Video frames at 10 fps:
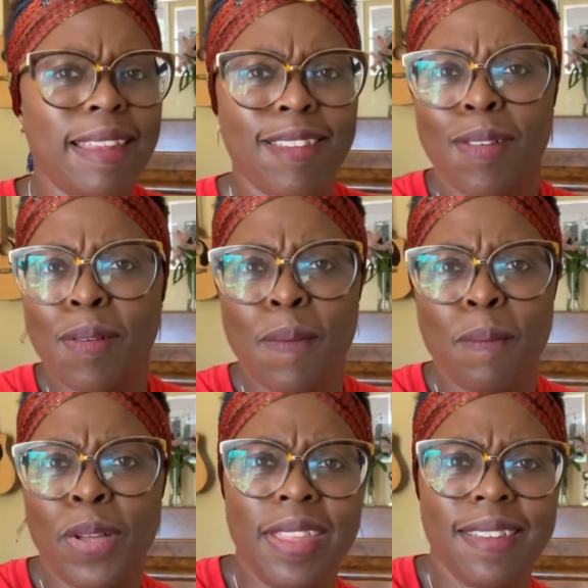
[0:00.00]
so
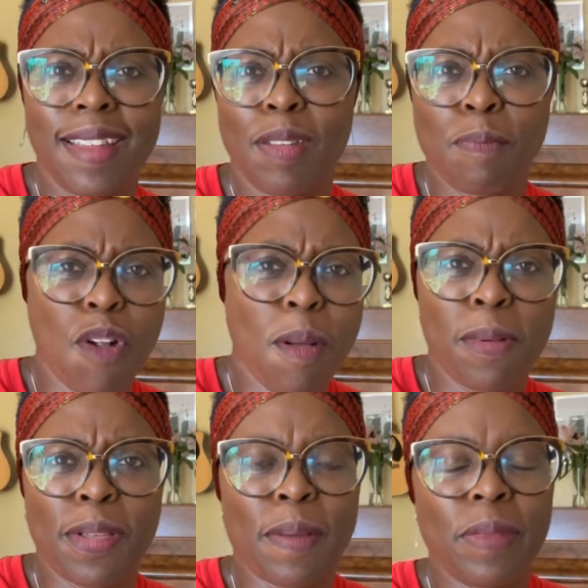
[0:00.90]
money is not a
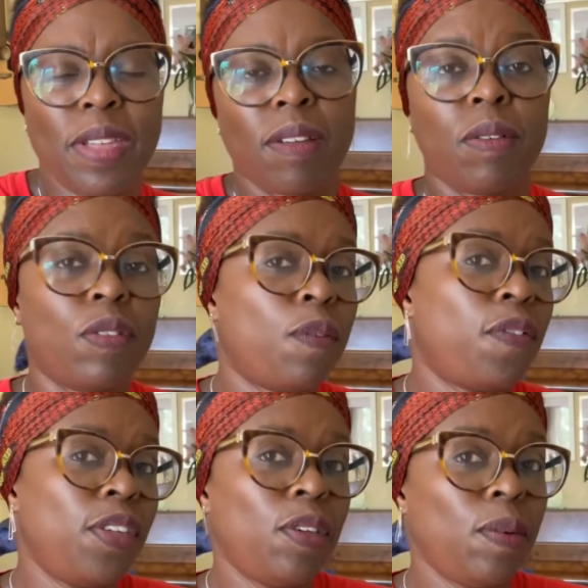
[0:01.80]
problem, so for
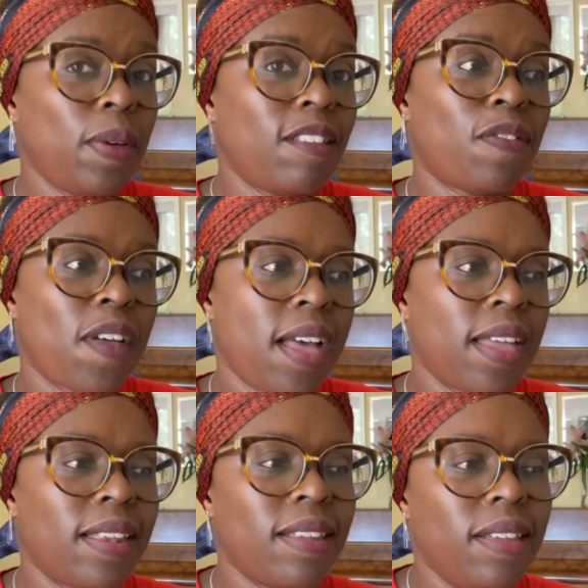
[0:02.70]
you, it's fine.